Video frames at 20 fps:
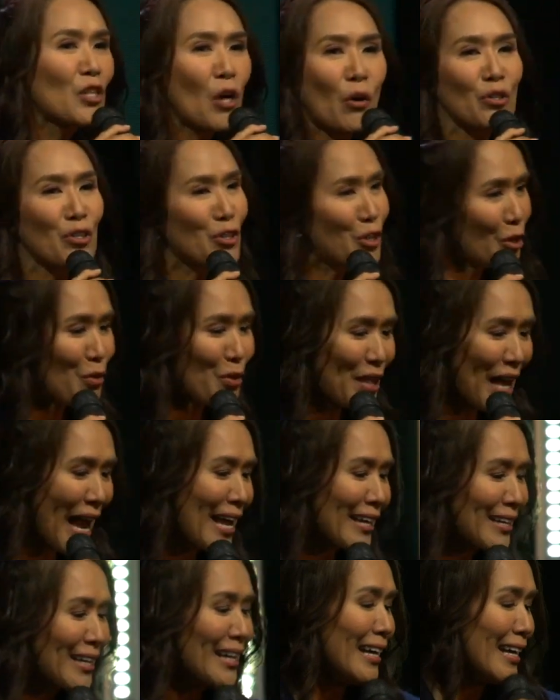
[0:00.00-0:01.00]
don't do
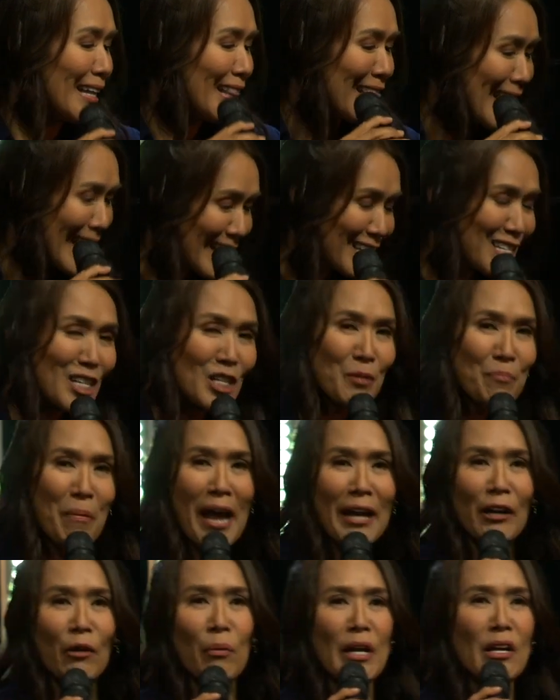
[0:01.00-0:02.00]
that, this is
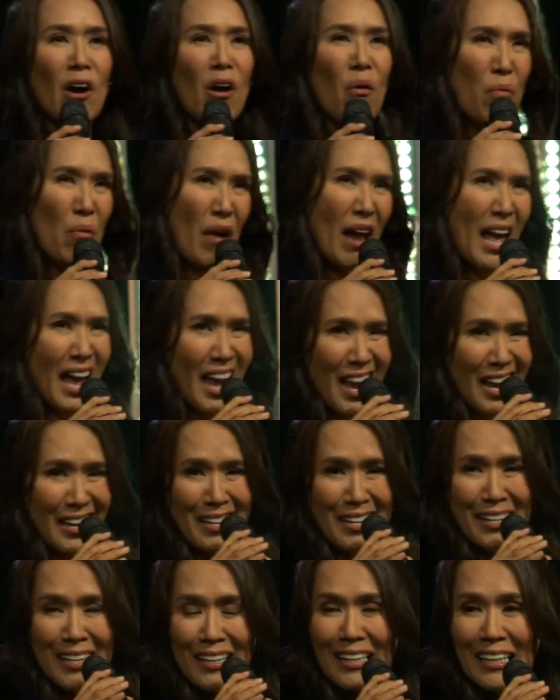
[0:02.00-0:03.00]
better, we go,
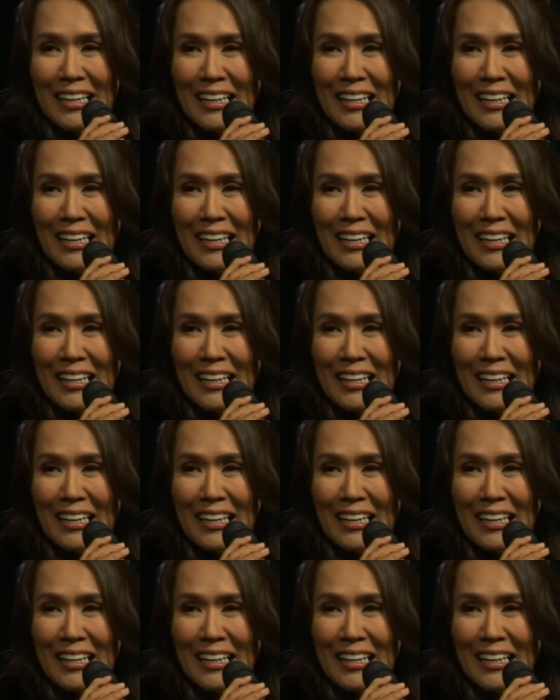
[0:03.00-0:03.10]
what?